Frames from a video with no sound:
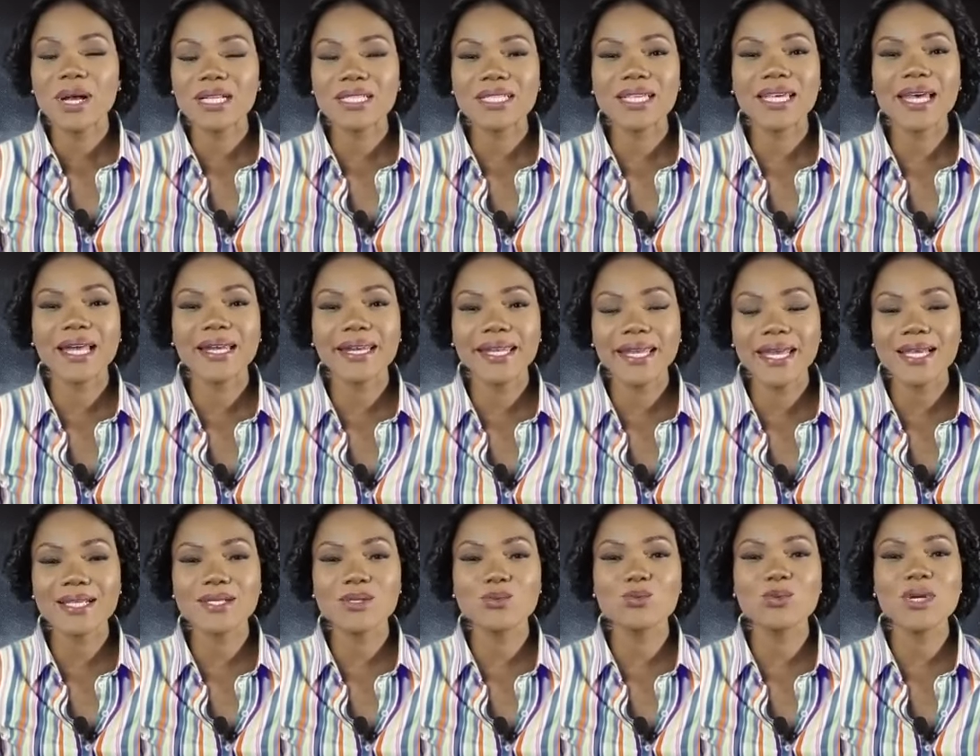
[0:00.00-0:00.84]
But
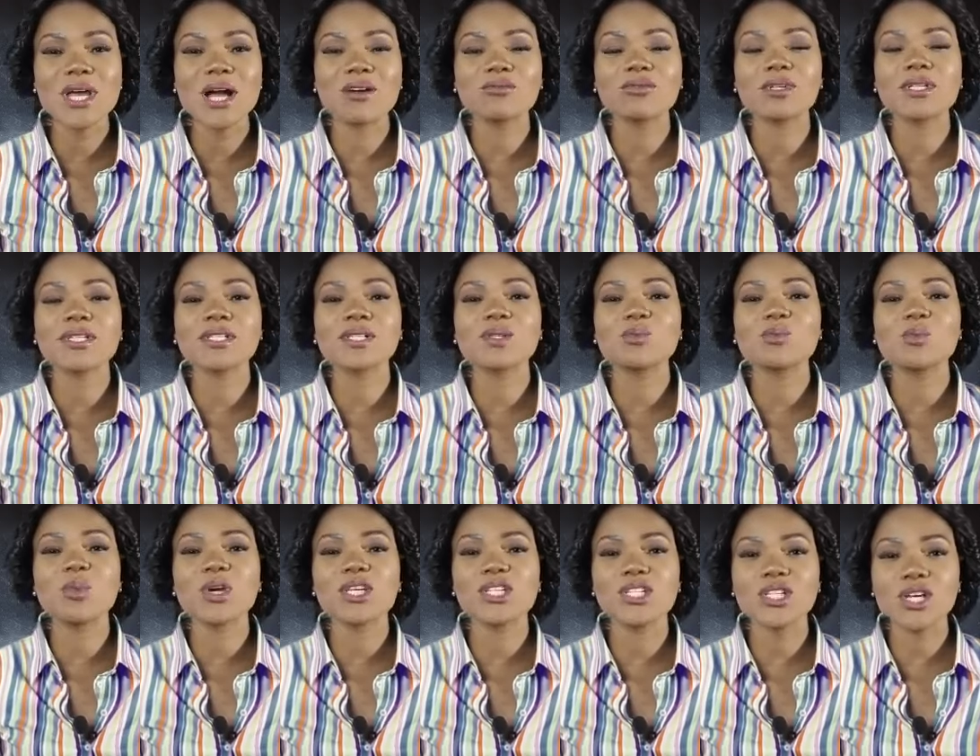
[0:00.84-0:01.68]
Ghanaians, we have a
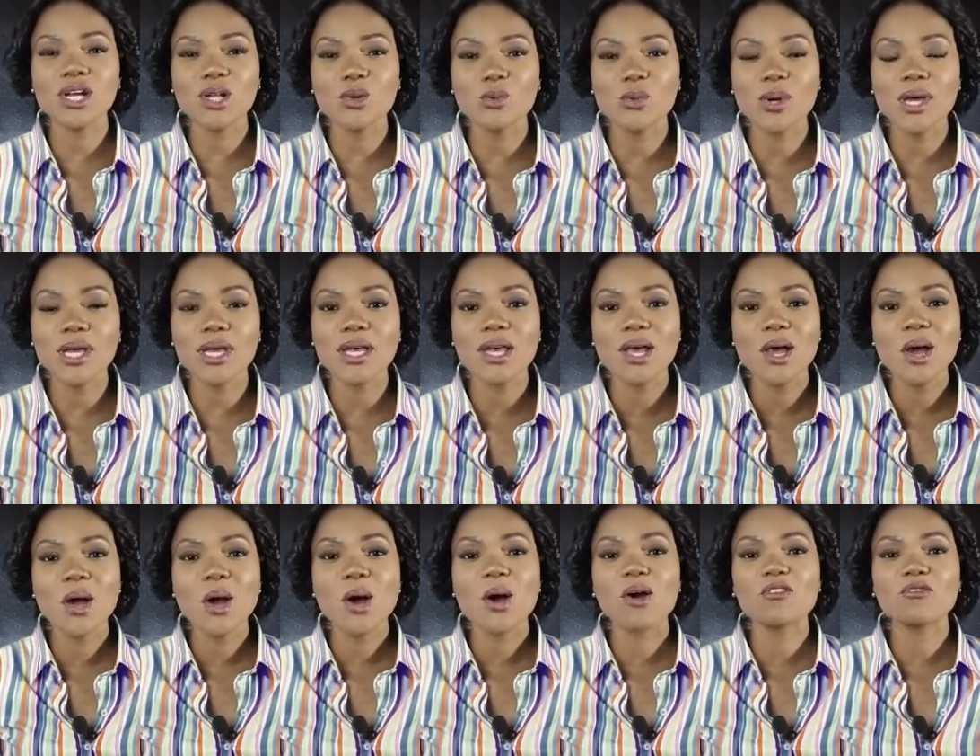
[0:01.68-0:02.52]
special
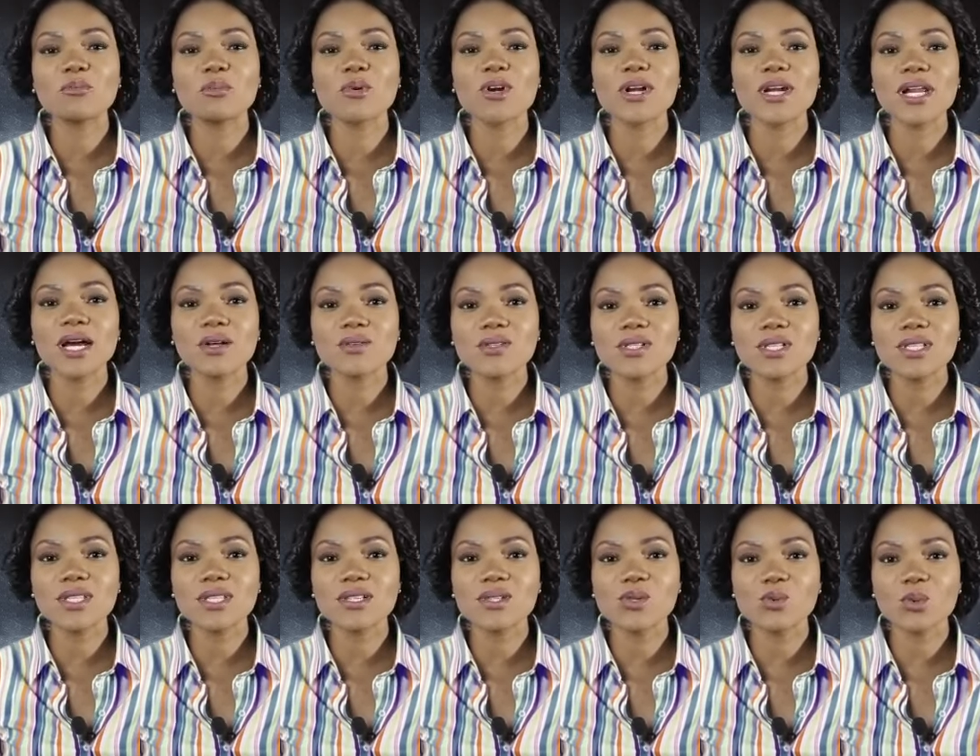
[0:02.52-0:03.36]
way of
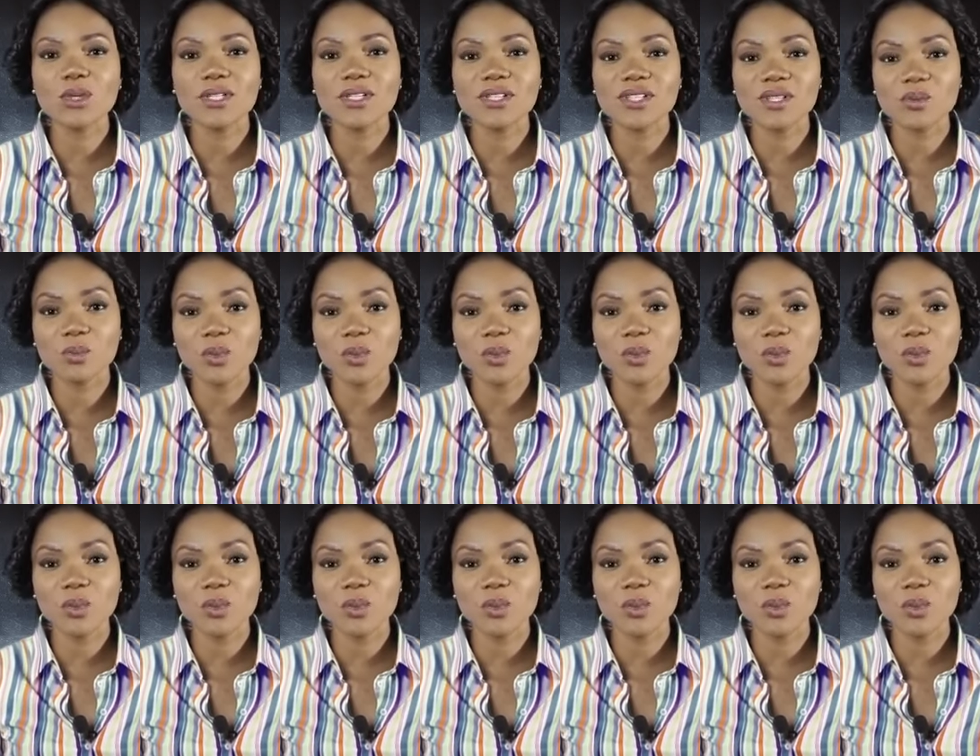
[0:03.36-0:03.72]
pronouncing this word,